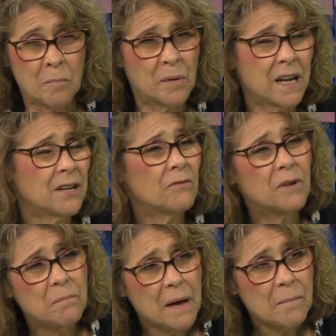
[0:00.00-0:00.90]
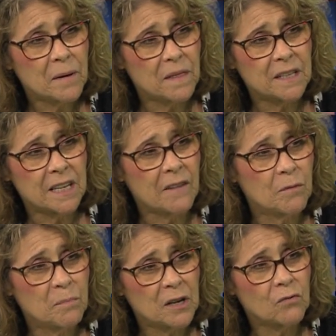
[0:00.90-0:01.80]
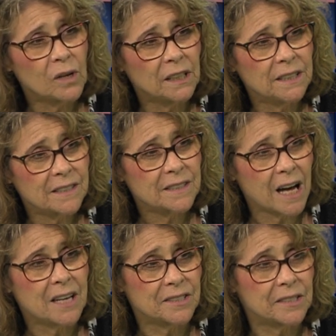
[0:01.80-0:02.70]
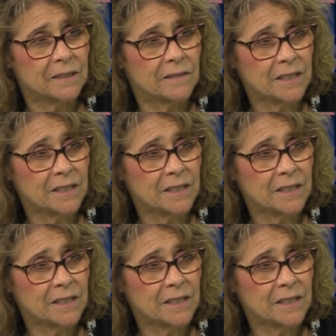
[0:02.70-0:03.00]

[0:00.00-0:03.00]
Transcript: But I don't remember this ever being really discussed.